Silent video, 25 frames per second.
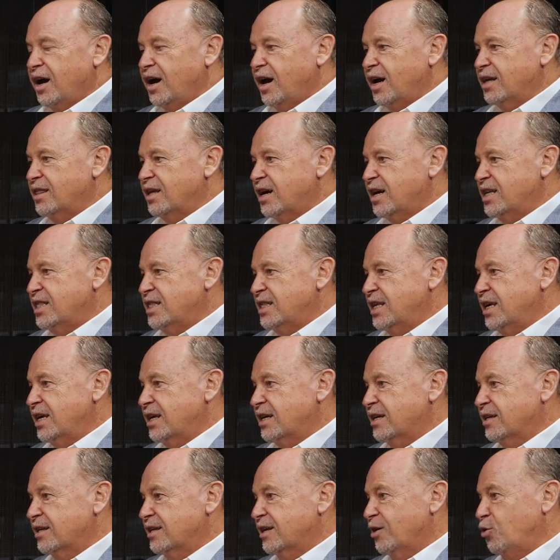I
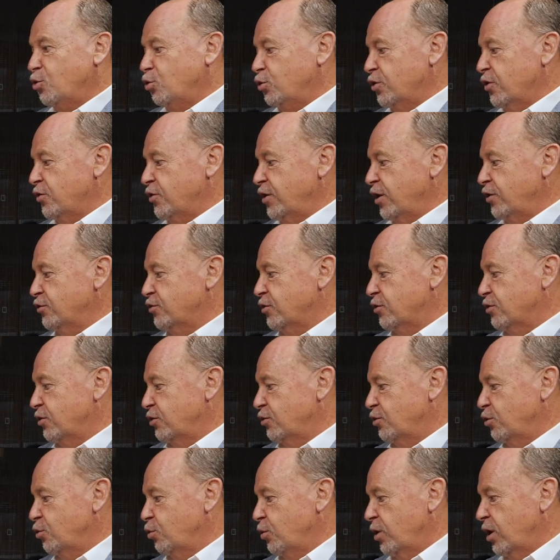think all the things that
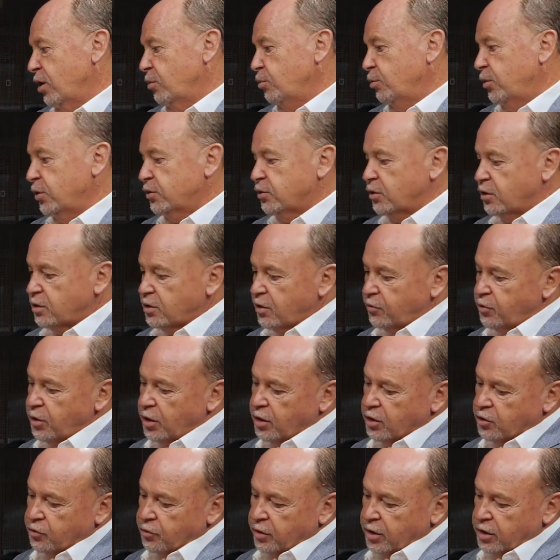you do well in business, if you
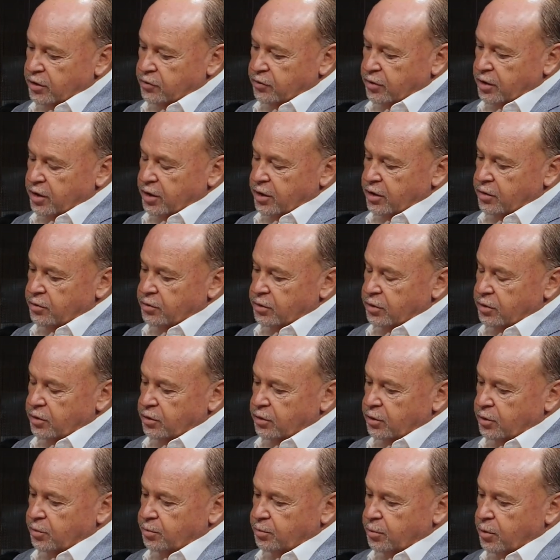can transfer those
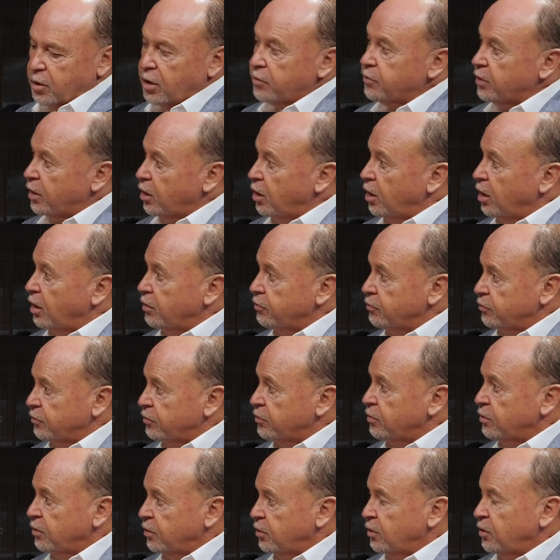into your private life,
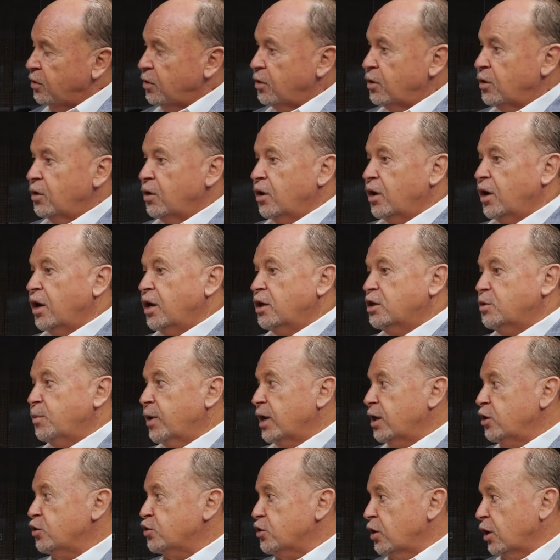and it's
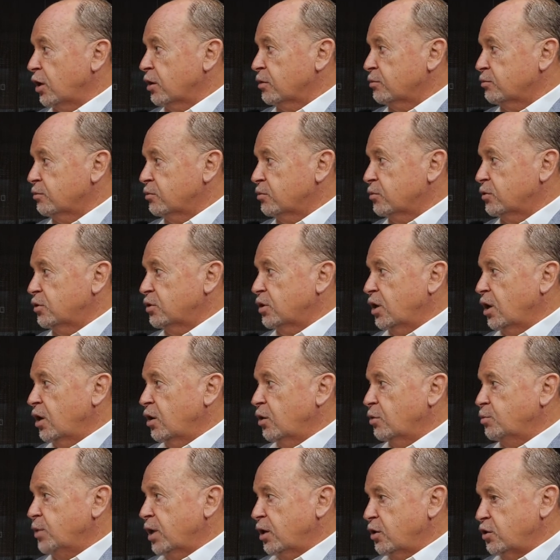about listening.
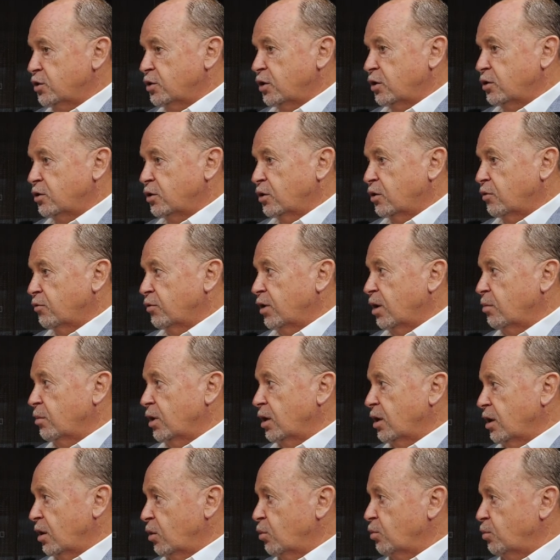So about listening to your
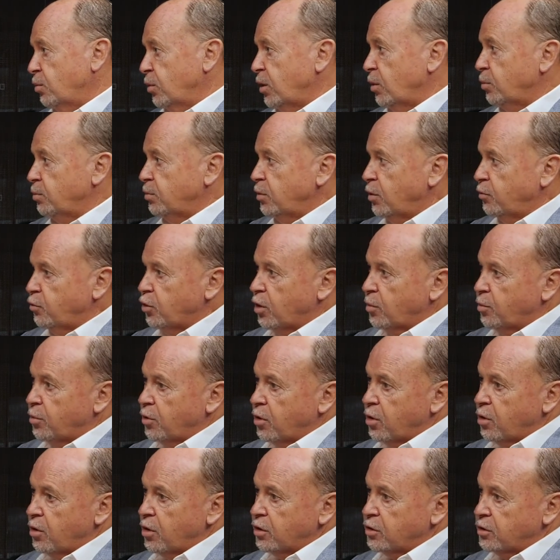family, you know, you've got to
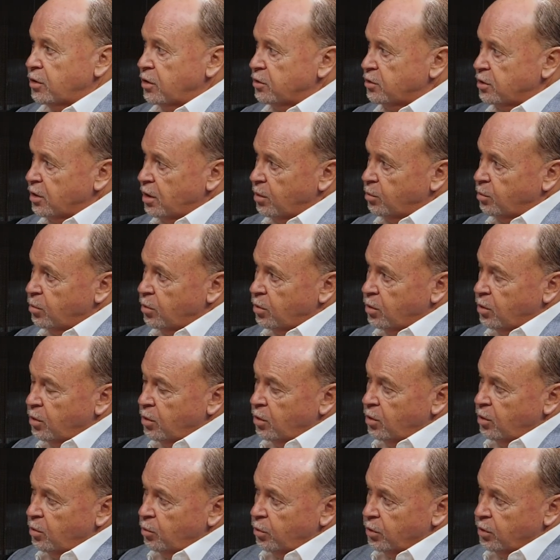prioritise them
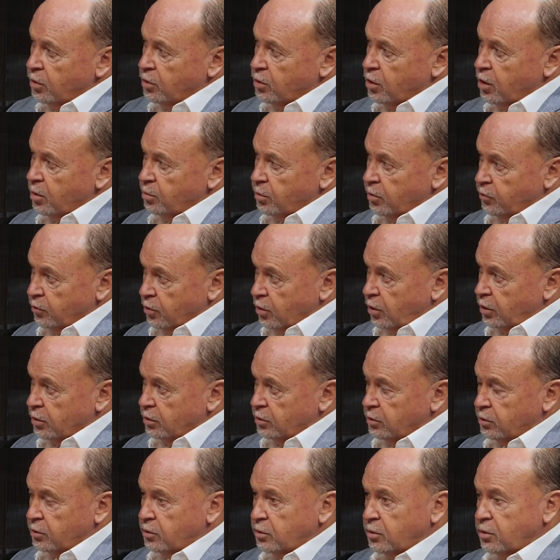with the time you've got.
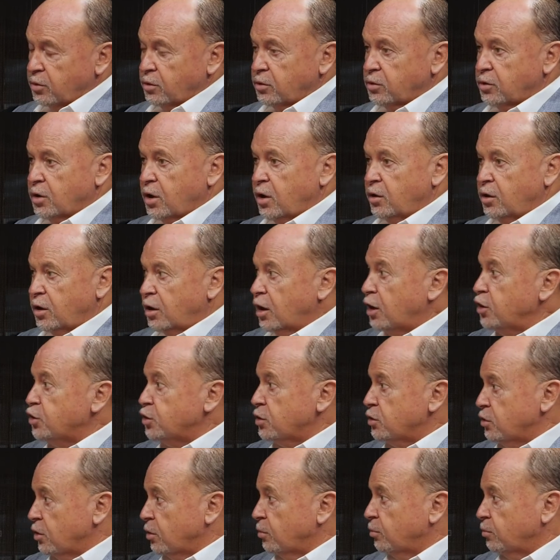So then you
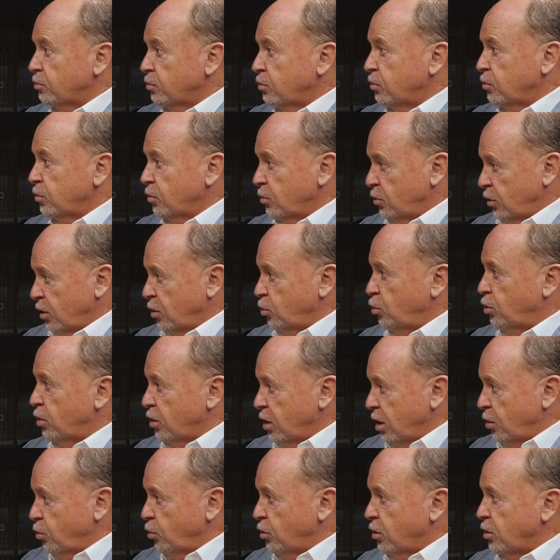listen to them. You know, what do
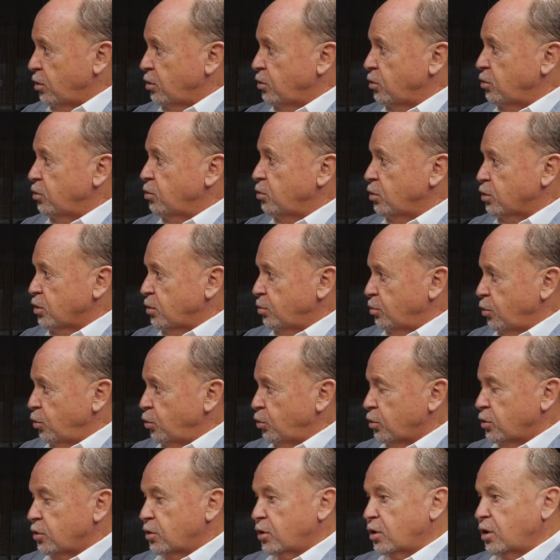they want to do? What's
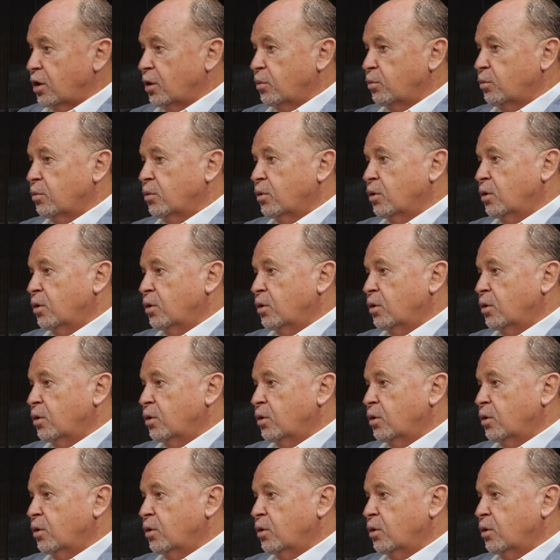important to them?